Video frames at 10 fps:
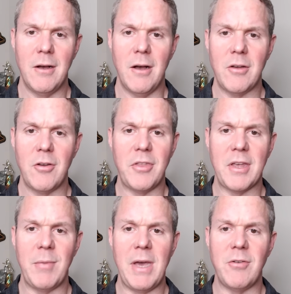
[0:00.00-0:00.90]
Uh, could
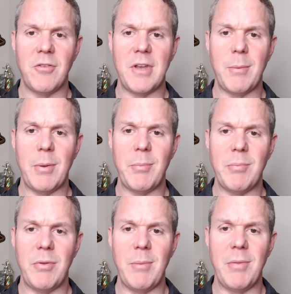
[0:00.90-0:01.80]
the Commanders step up
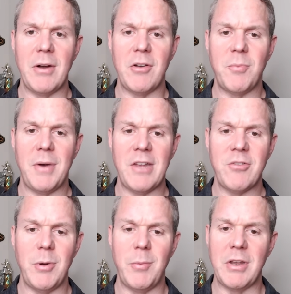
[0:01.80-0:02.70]
and play better? It's
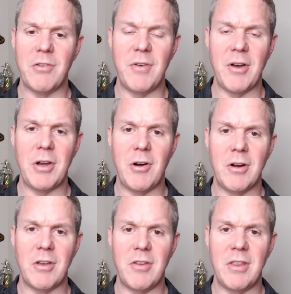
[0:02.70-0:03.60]
possible, but it's very
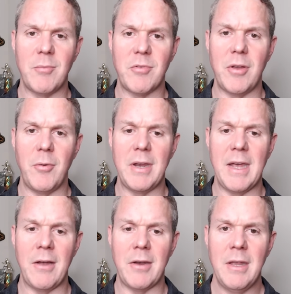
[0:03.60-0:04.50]
hard to see them slowing
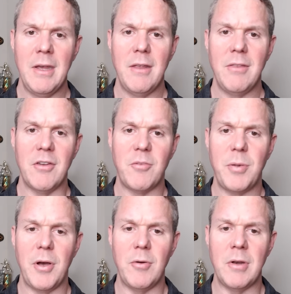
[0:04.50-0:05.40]
down this
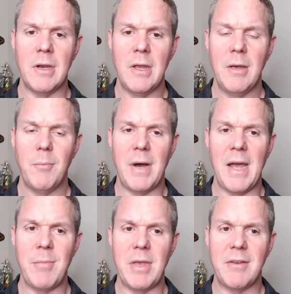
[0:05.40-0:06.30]
potent
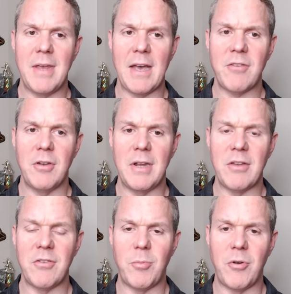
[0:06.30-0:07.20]
Miami attack. So,
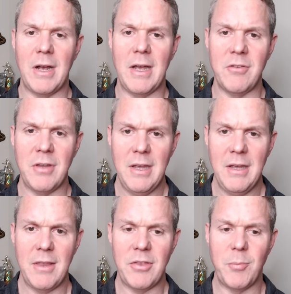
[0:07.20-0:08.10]
not a surprise
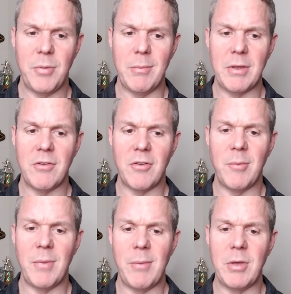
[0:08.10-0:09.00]
that the public is
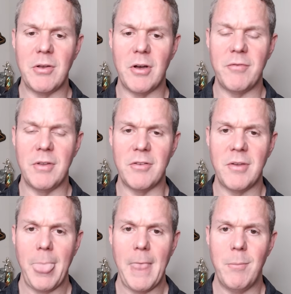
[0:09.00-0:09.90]
on the Miami
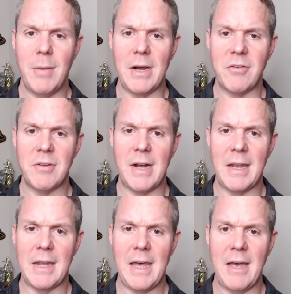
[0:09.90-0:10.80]
Dolphins minus
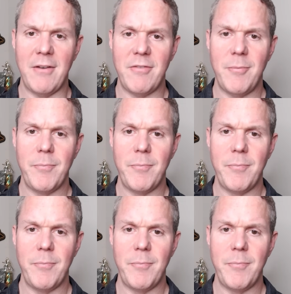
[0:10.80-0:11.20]
nine and a half.